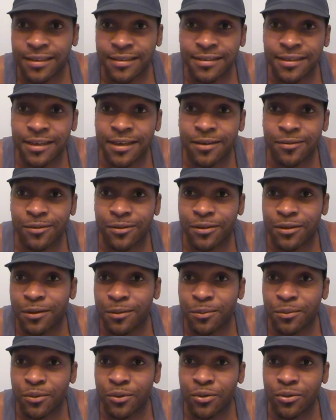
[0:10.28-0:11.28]
the time to
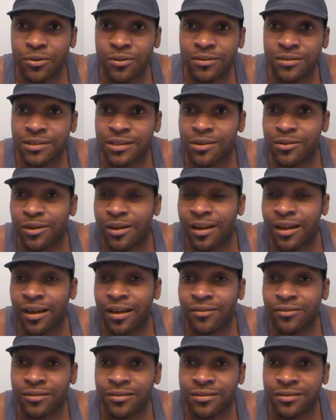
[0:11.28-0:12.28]
come through and see what I
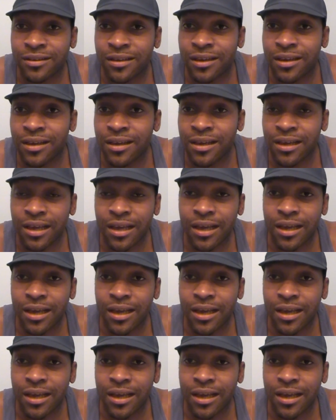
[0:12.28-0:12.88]
have to say.